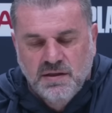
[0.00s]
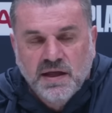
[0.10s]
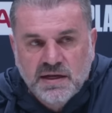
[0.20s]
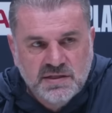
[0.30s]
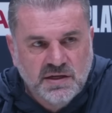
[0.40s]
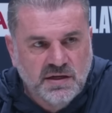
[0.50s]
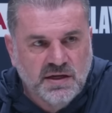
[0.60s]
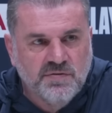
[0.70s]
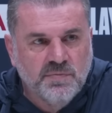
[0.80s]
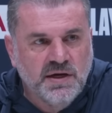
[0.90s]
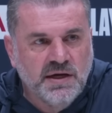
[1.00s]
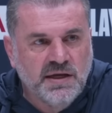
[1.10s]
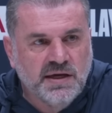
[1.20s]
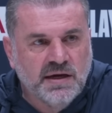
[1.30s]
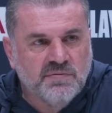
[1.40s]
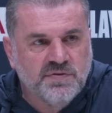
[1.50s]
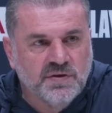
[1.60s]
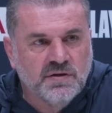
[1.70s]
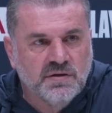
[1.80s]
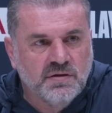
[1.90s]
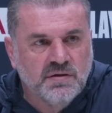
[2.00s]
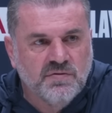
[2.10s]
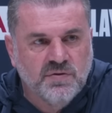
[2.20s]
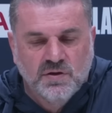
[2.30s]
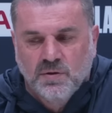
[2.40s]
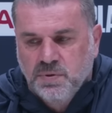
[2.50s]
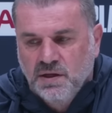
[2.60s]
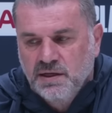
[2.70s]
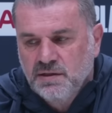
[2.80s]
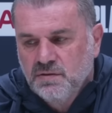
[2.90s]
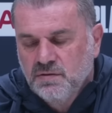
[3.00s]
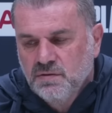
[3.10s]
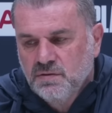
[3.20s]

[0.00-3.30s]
that isn't going to give me any comfort if we're not playing,